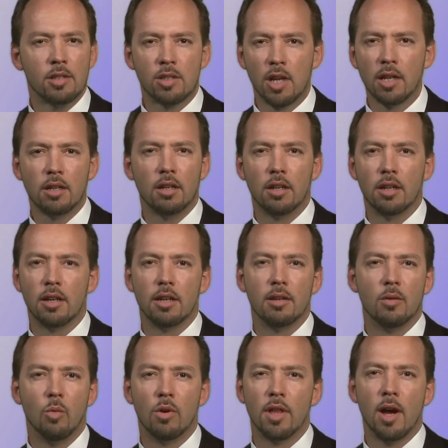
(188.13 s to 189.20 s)
suddenly,
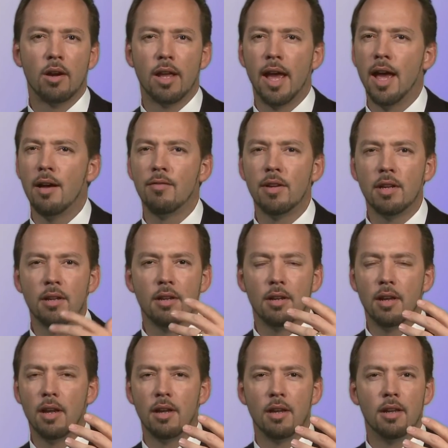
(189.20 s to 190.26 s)
without having
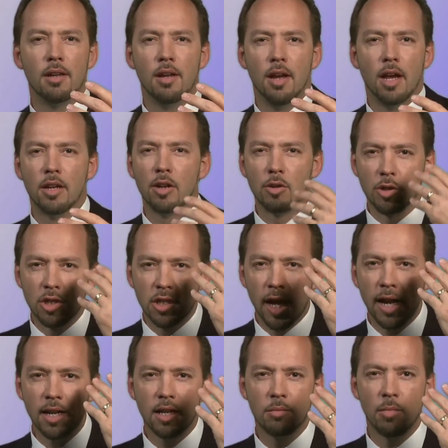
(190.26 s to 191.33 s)
an
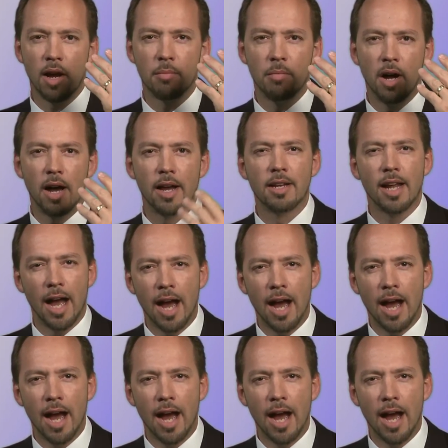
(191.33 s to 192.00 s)
understanding in my mind,